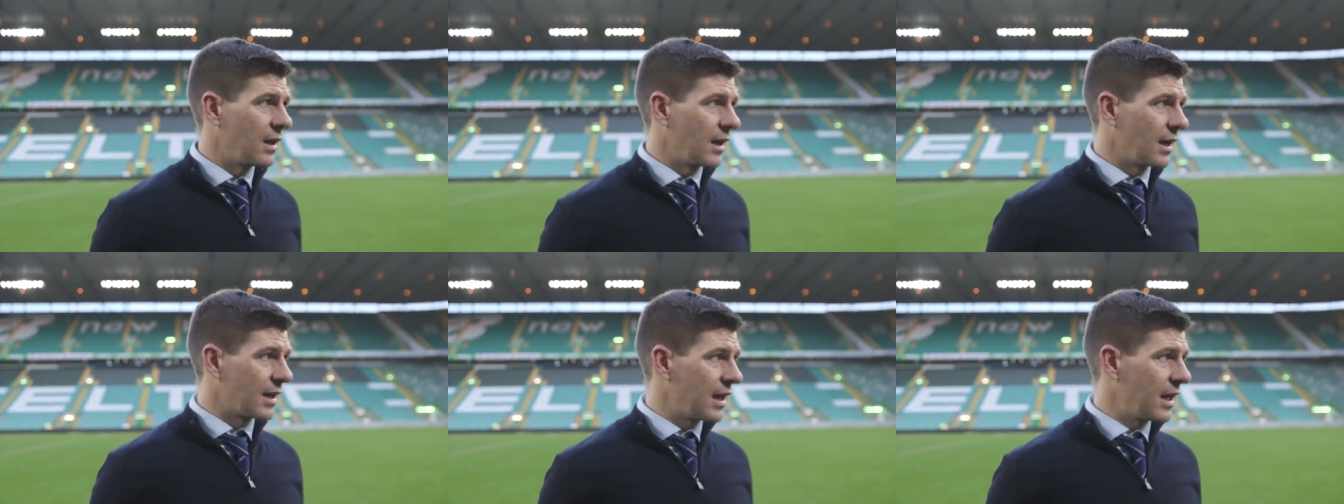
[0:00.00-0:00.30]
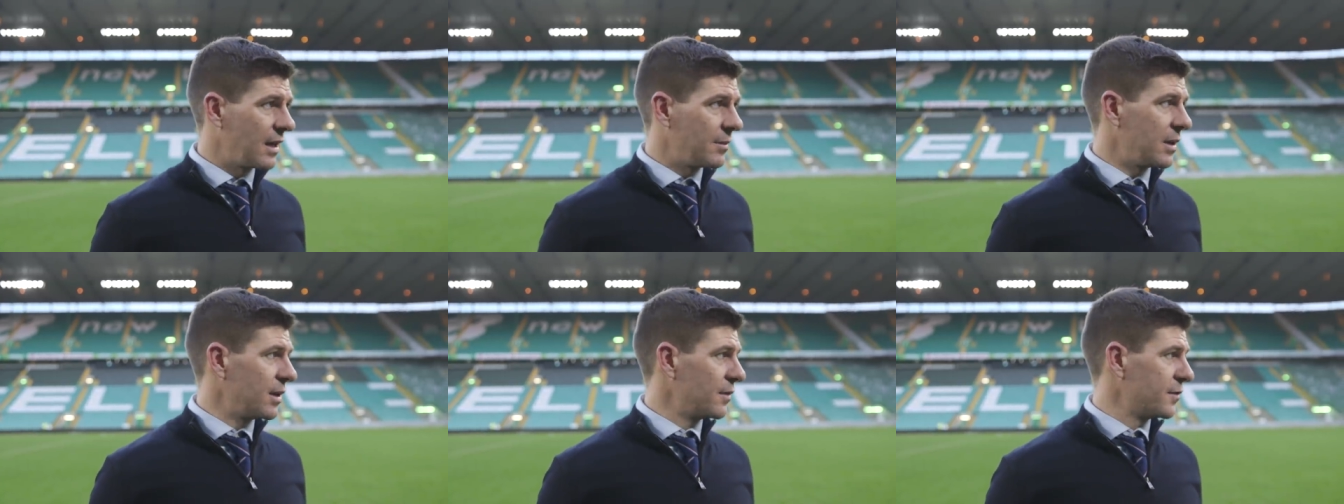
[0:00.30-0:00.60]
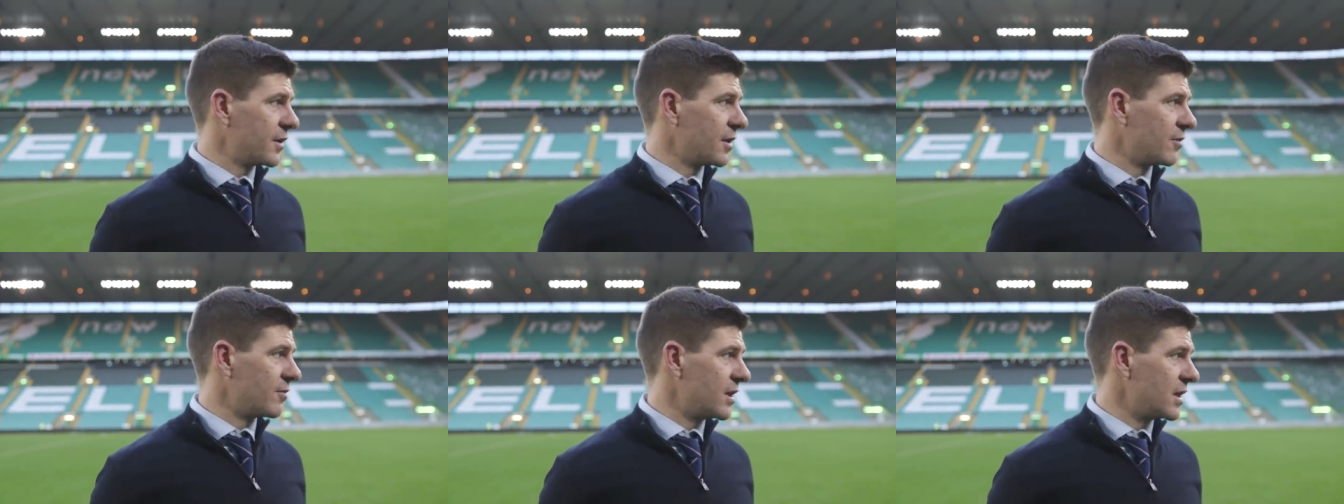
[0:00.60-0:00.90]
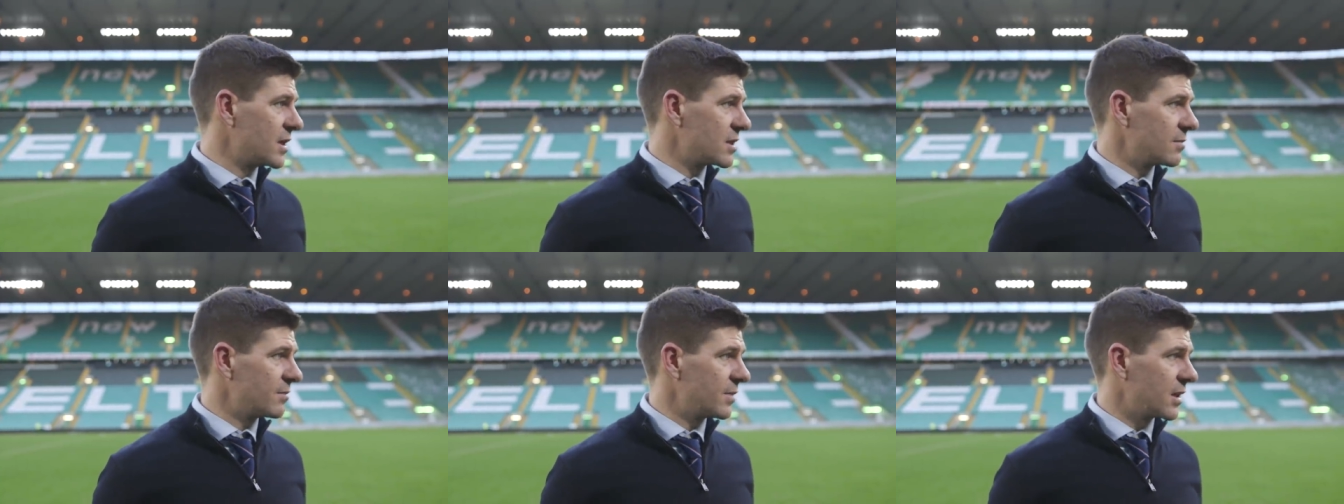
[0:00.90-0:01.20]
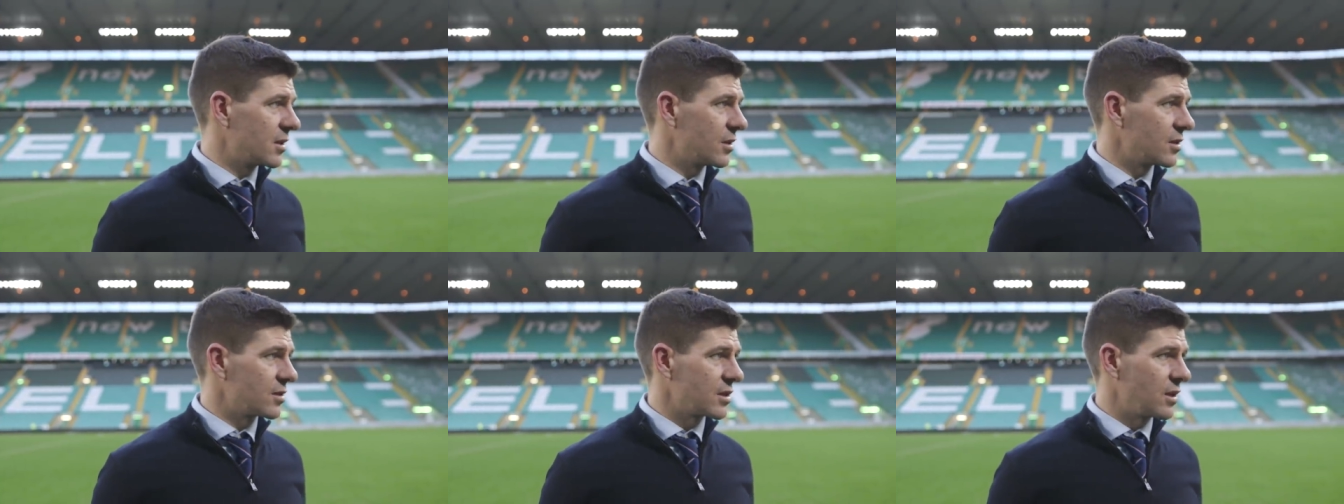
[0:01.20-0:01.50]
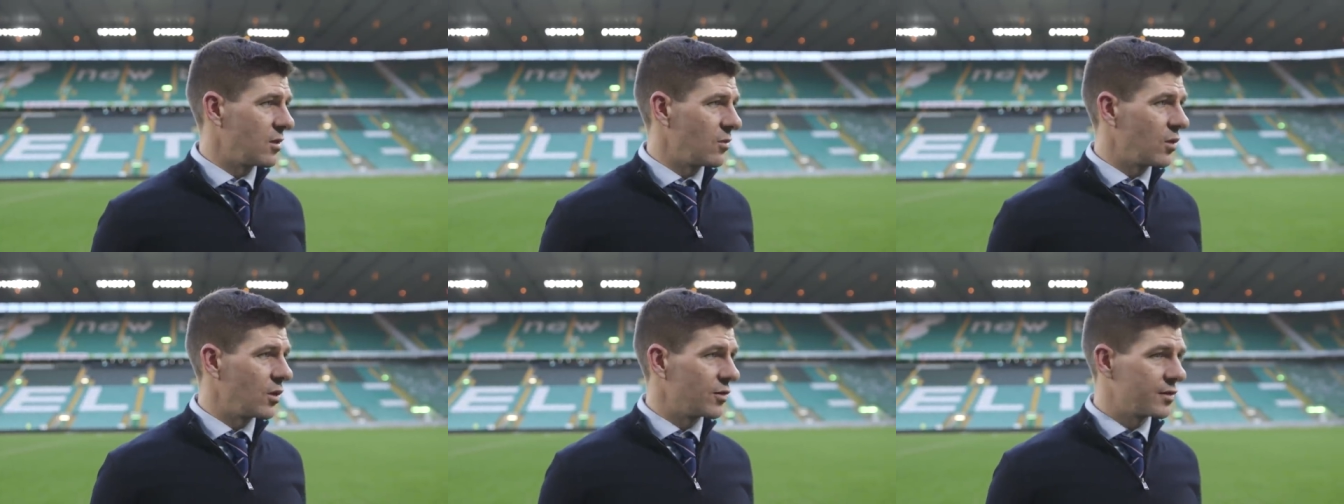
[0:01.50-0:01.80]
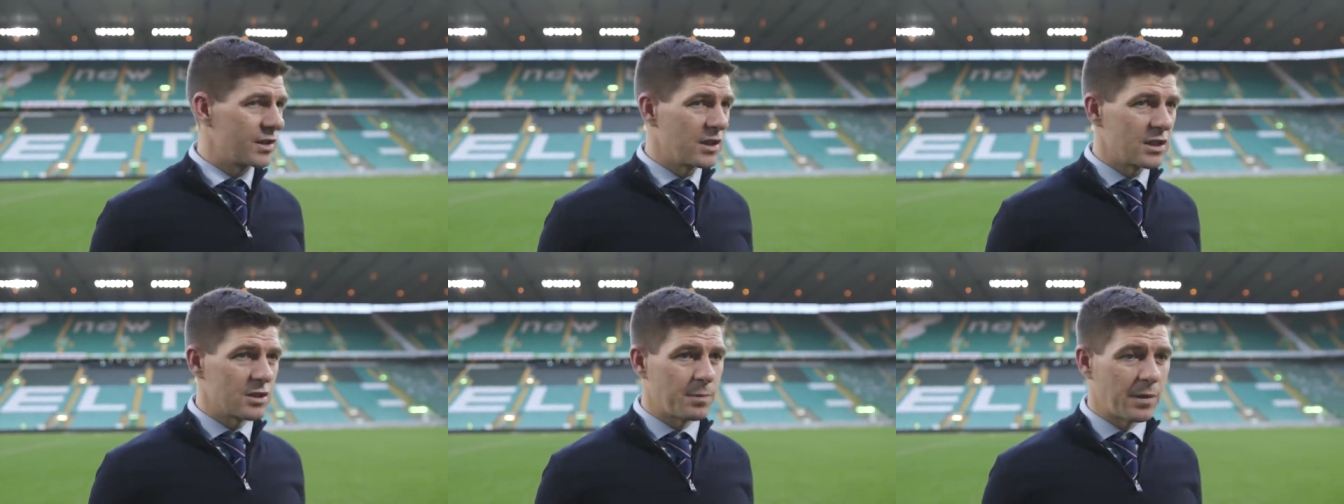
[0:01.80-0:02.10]
I came here for a reason, because I
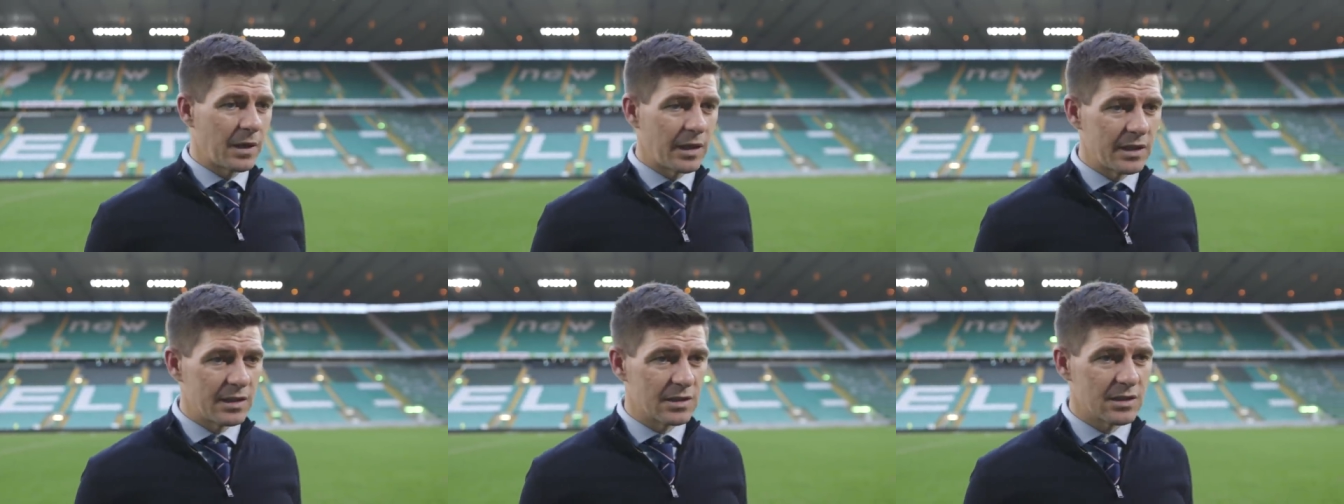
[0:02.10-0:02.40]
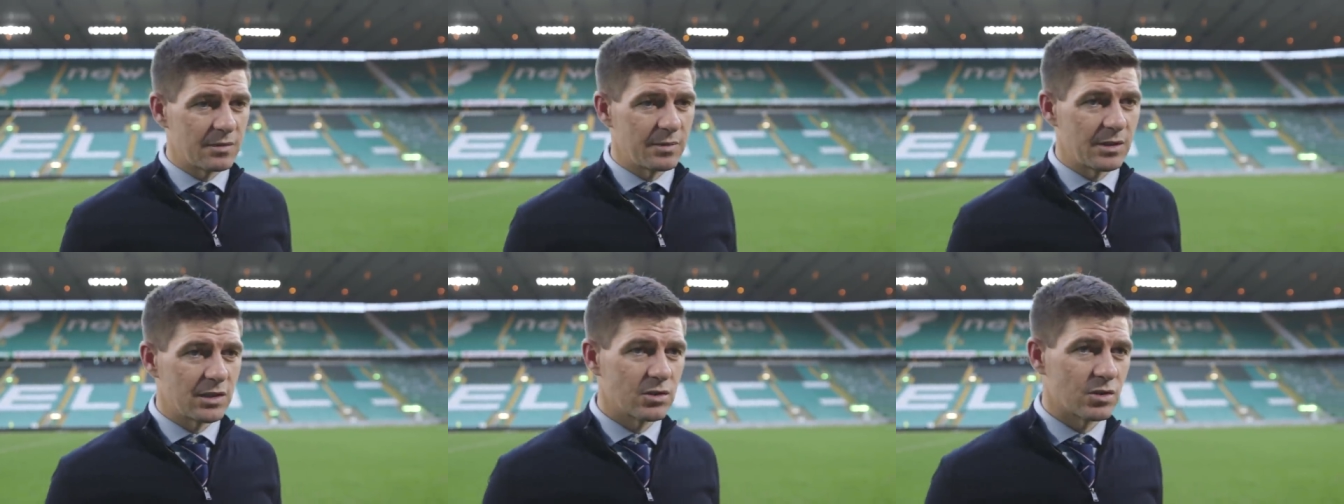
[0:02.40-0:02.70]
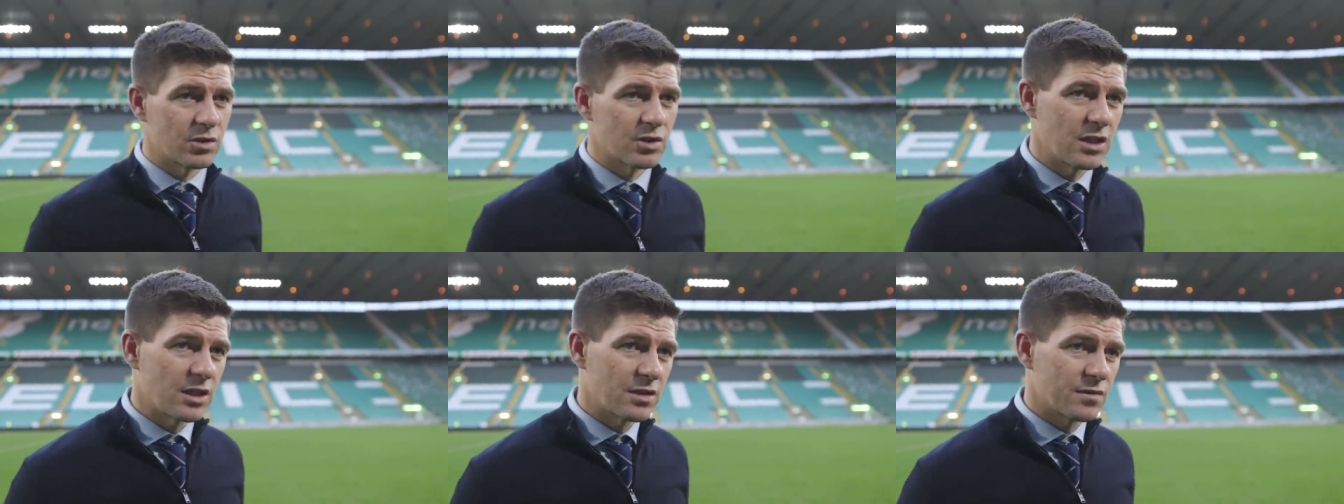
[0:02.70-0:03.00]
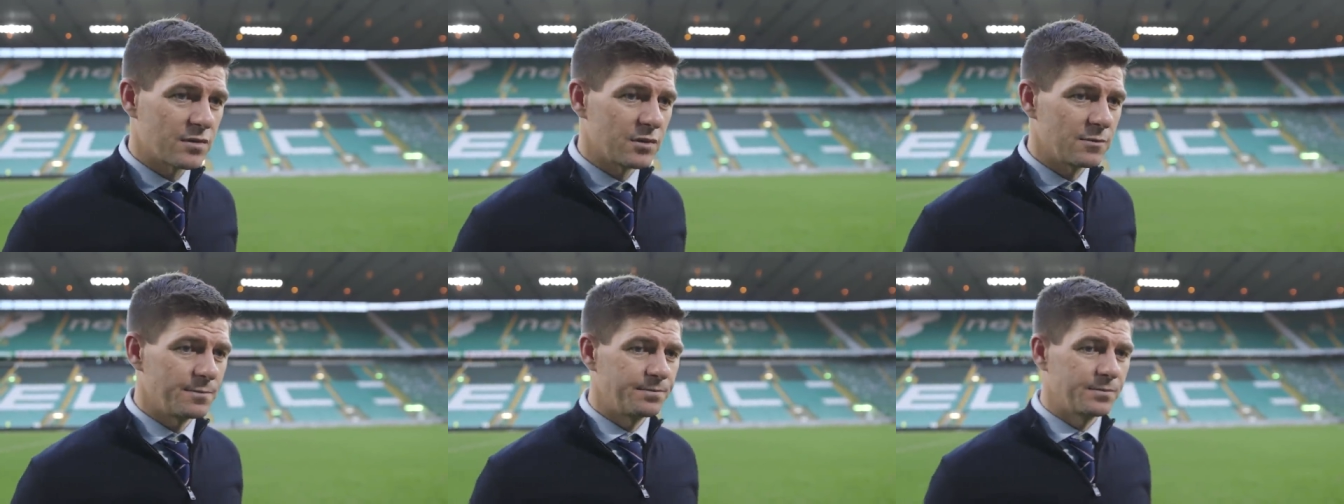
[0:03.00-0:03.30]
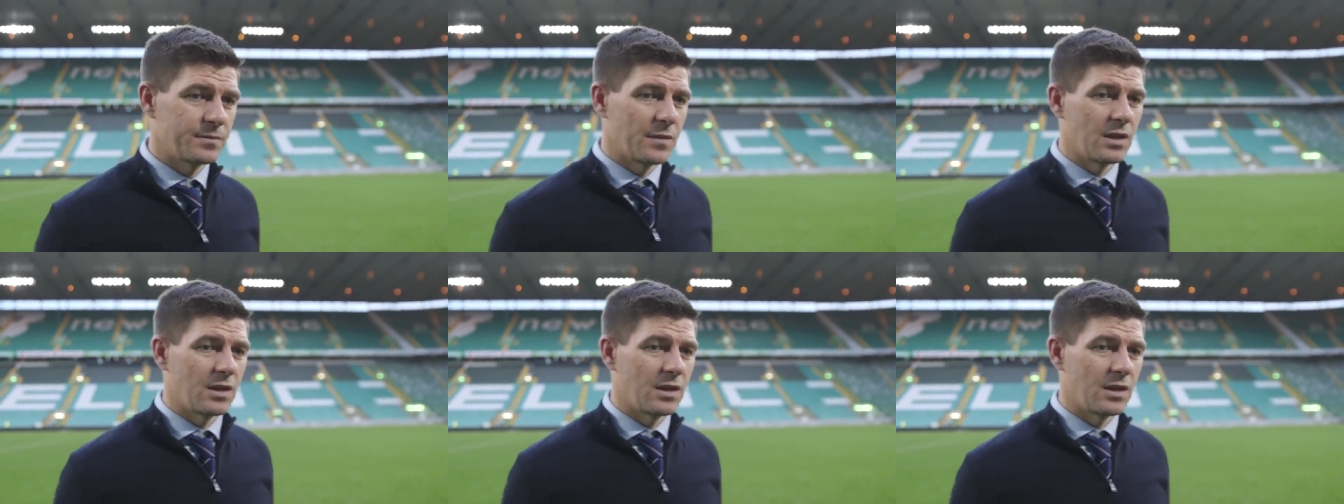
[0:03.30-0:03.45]
want these players to be successful.